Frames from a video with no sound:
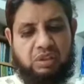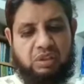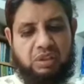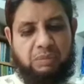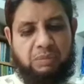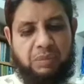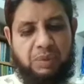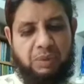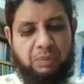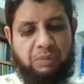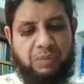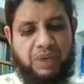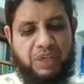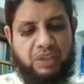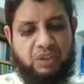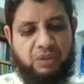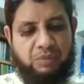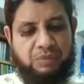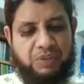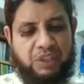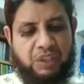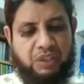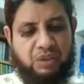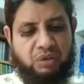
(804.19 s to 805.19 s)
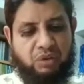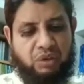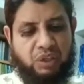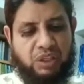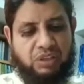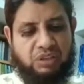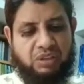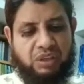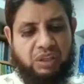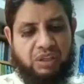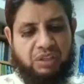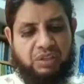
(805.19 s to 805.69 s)
The members of the
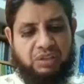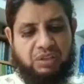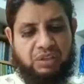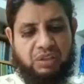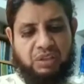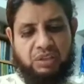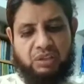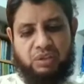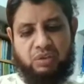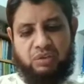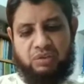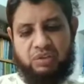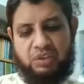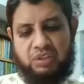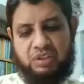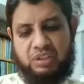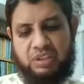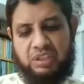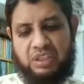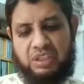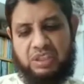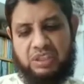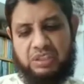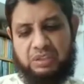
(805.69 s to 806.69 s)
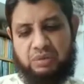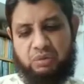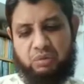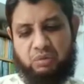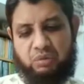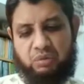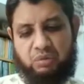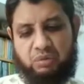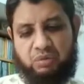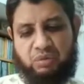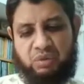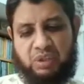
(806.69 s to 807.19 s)
educational institutions need
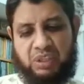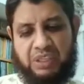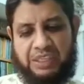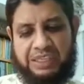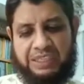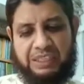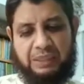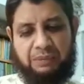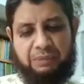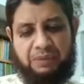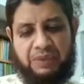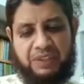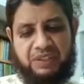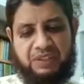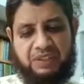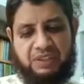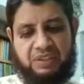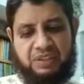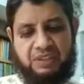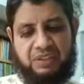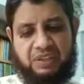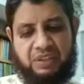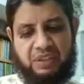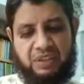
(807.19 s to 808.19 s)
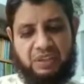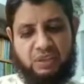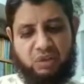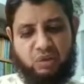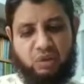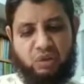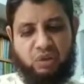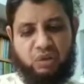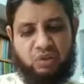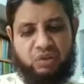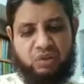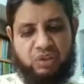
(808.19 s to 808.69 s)
to invest
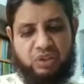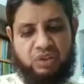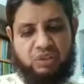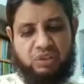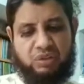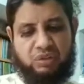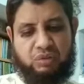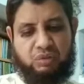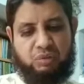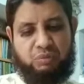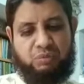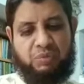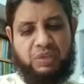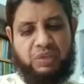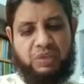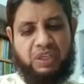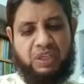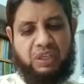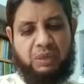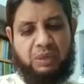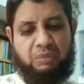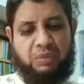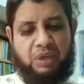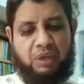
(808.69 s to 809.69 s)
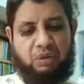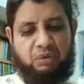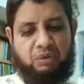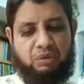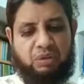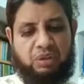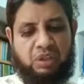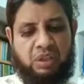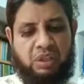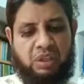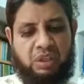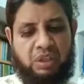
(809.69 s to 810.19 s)
resources to bring about
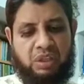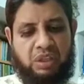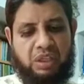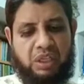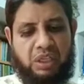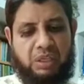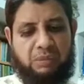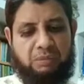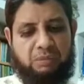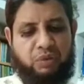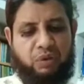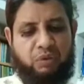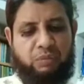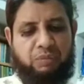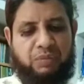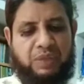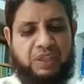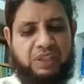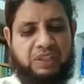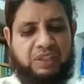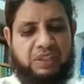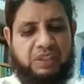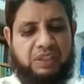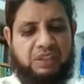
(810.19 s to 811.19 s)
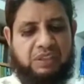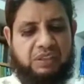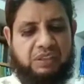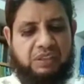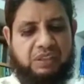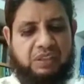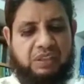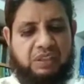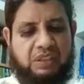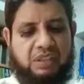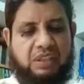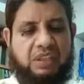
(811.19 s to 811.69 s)
improvements in
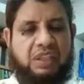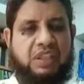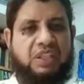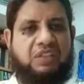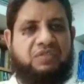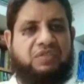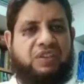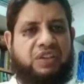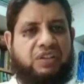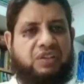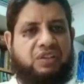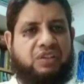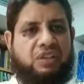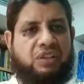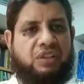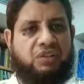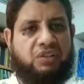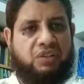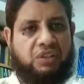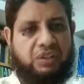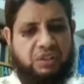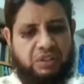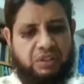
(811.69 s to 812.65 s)
infrastructure.